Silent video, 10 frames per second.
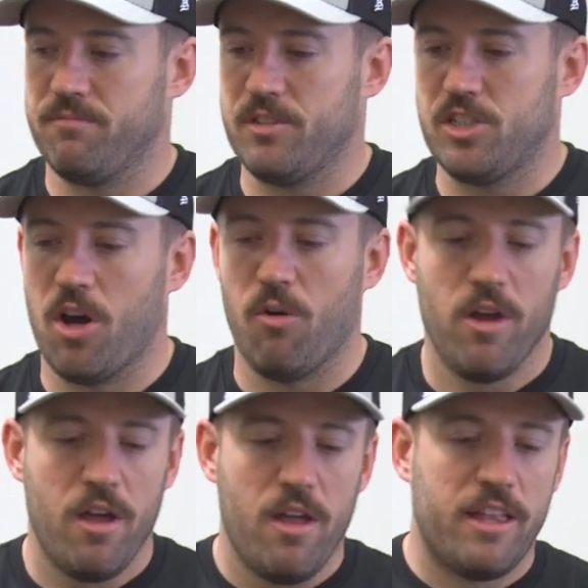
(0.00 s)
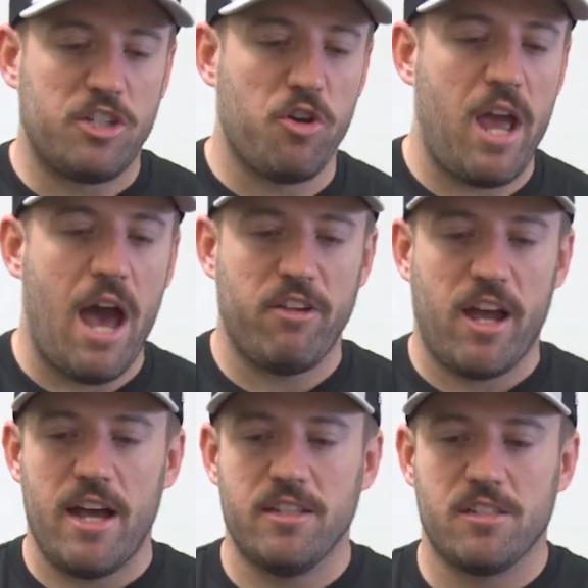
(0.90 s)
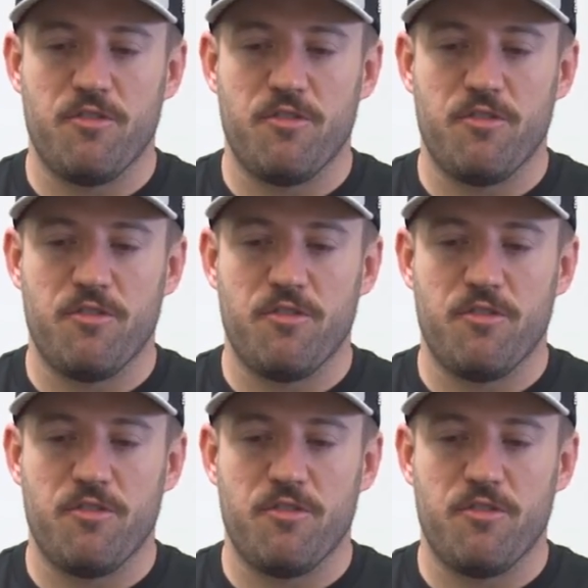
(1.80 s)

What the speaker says: So that's all you have it, guys.